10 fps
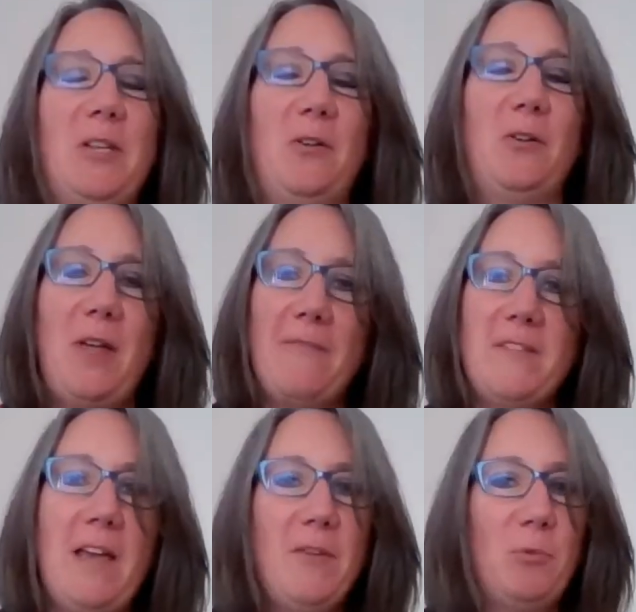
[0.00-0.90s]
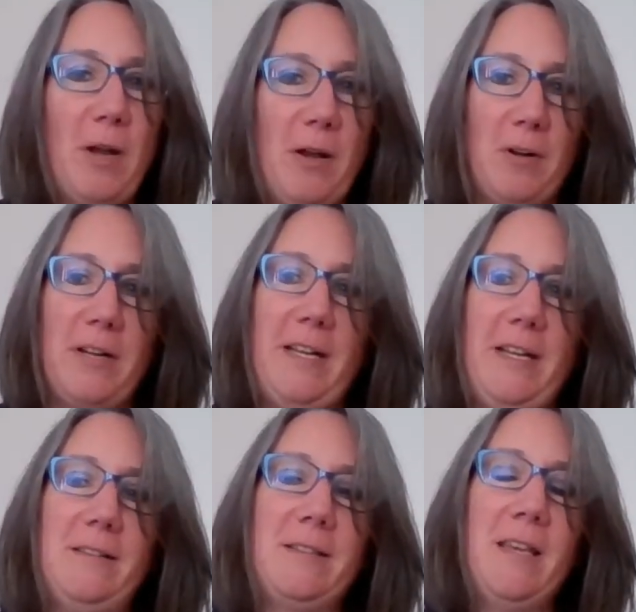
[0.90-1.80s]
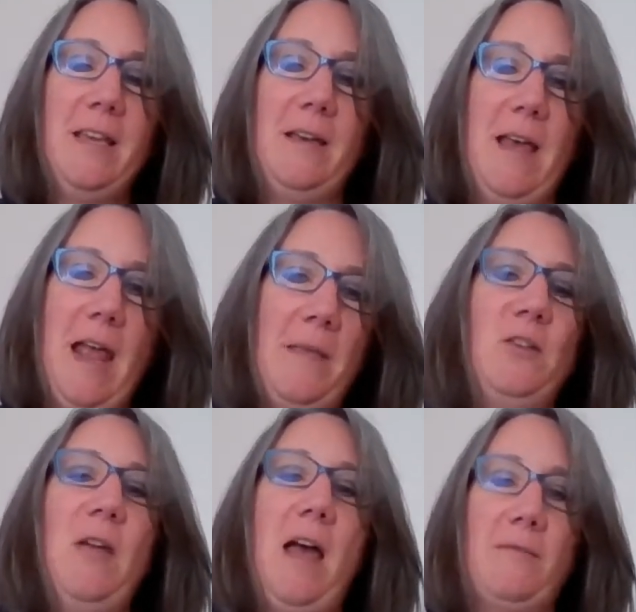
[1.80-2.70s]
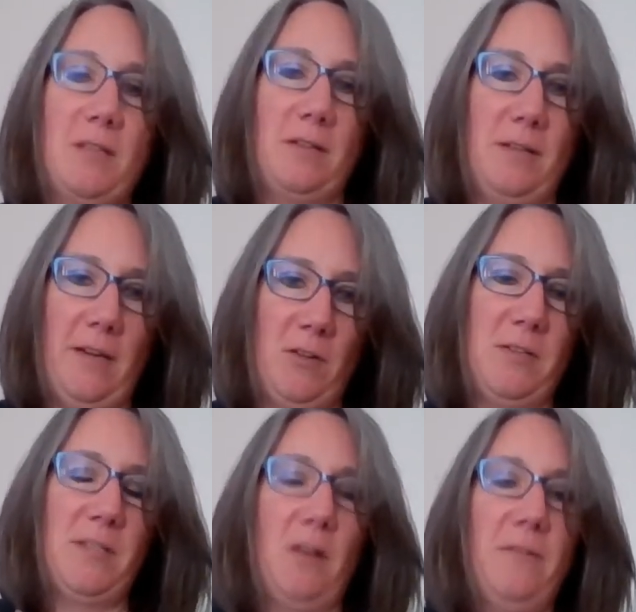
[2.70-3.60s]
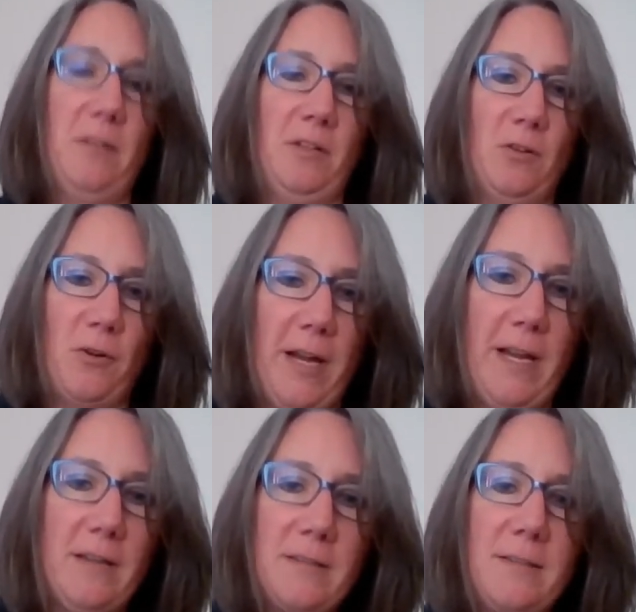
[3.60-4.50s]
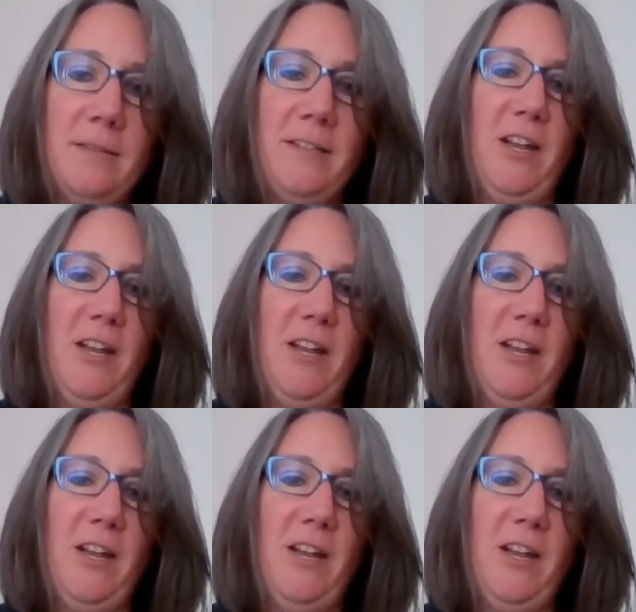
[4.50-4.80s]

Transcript: you know, you have to have your priorities, and then you have to give yourself a little grace.